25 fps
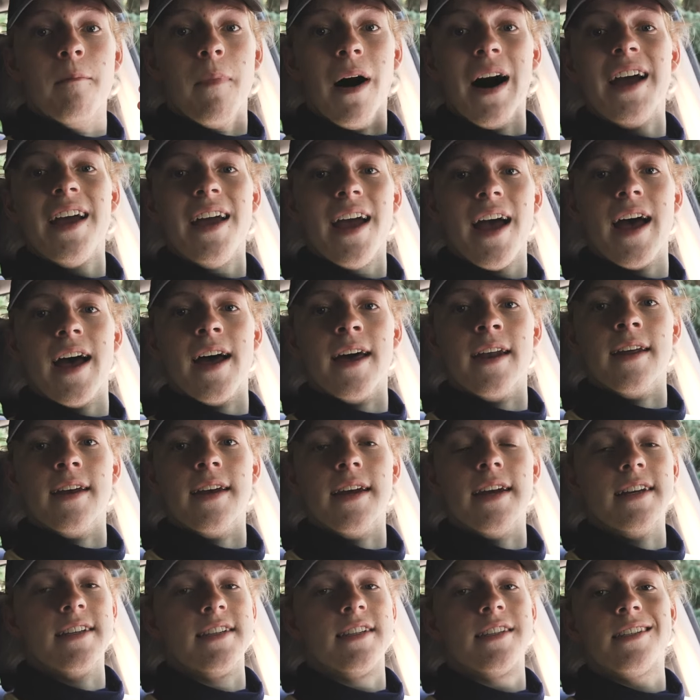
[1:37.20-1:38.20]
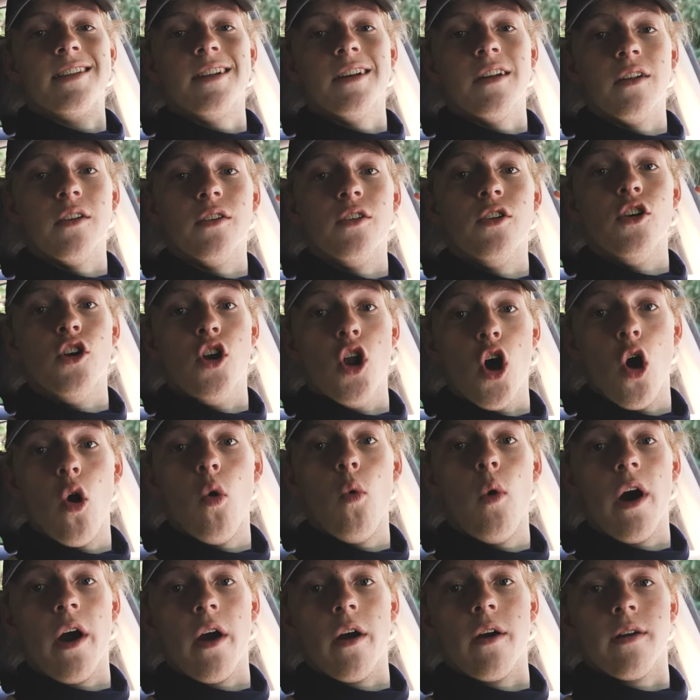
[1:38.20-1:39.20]
my head is still
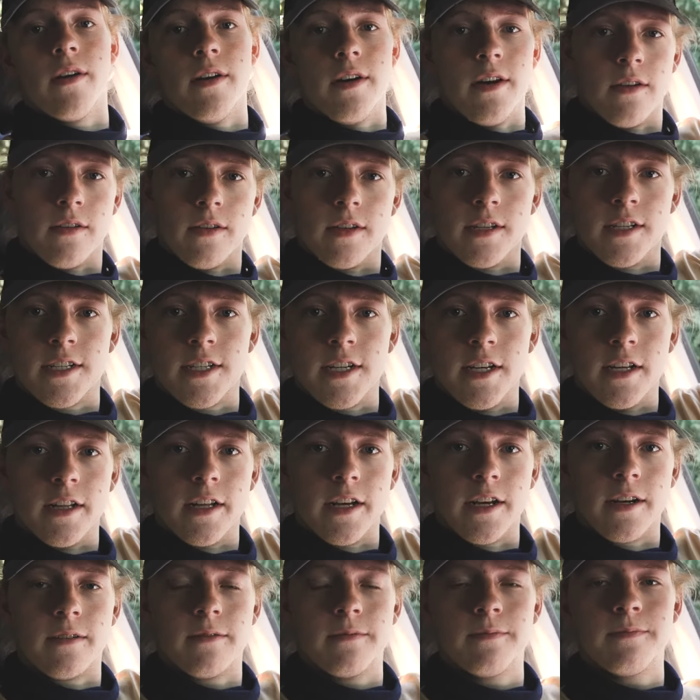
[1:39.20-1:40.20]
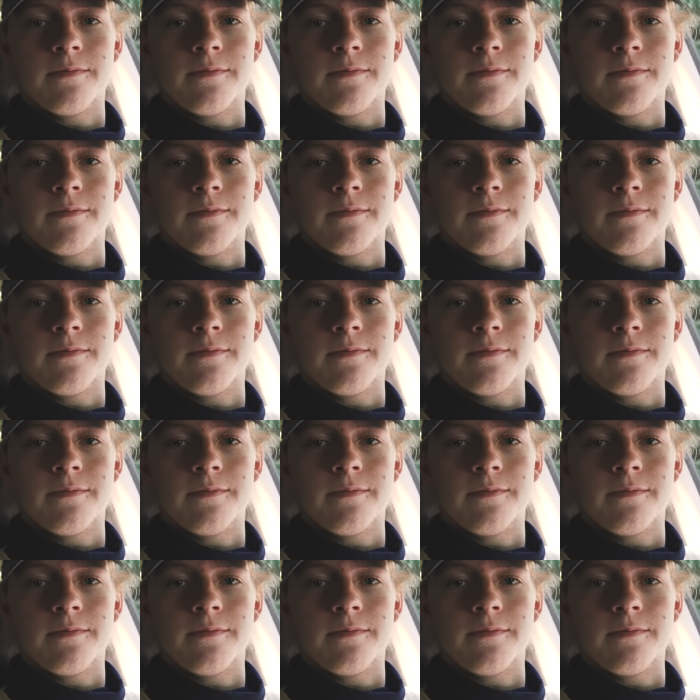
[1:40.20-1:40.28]
nowhere near the ceiling.